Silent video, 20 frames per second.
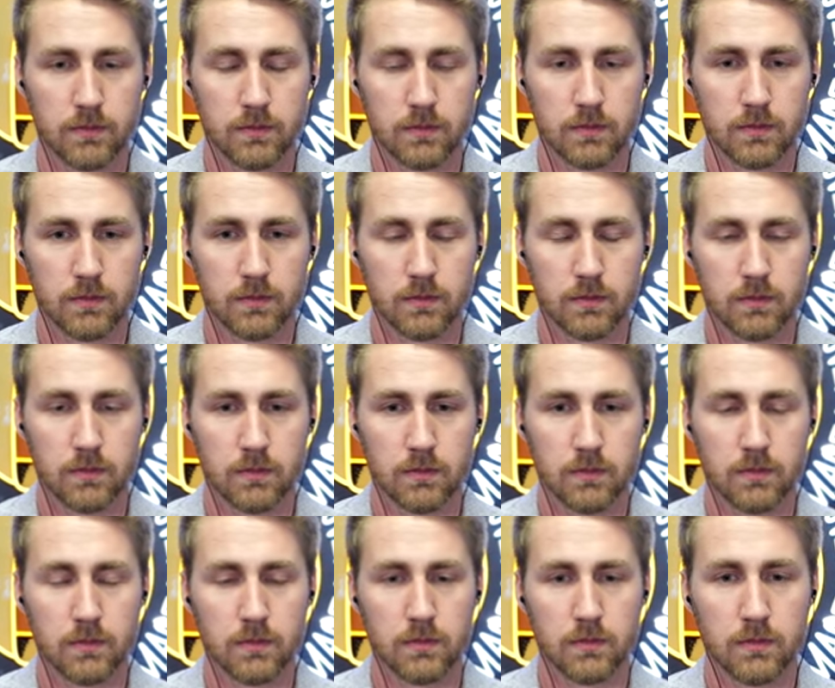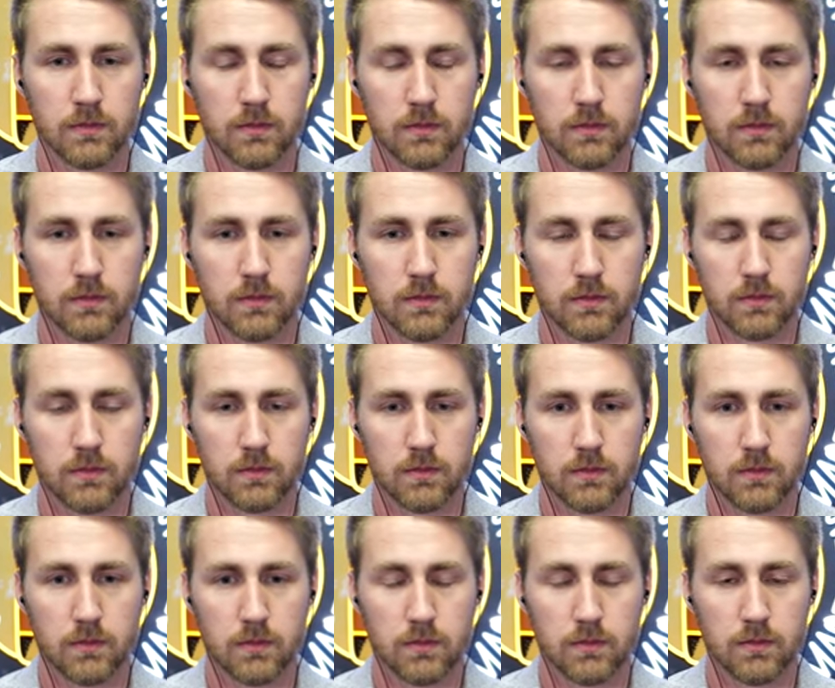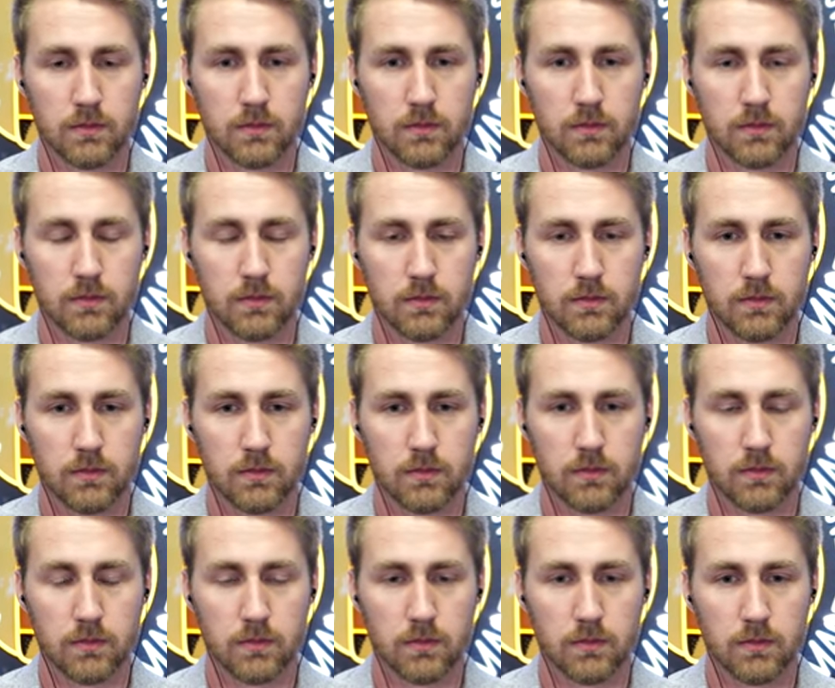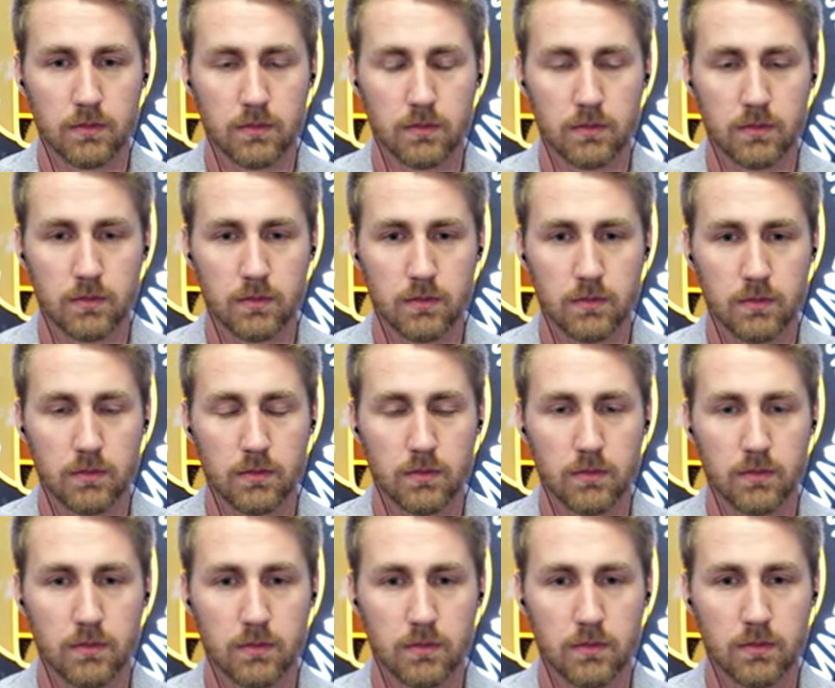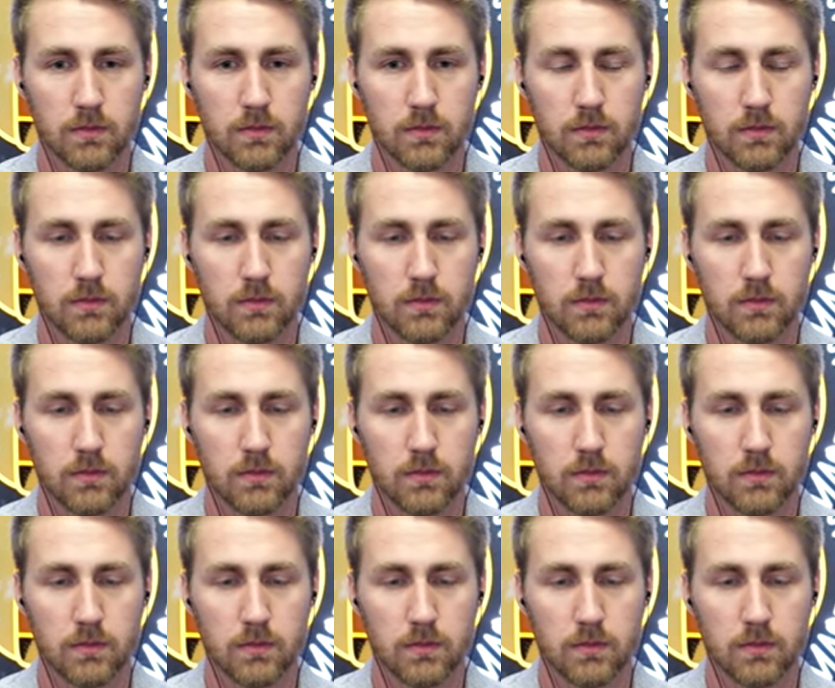[no speech]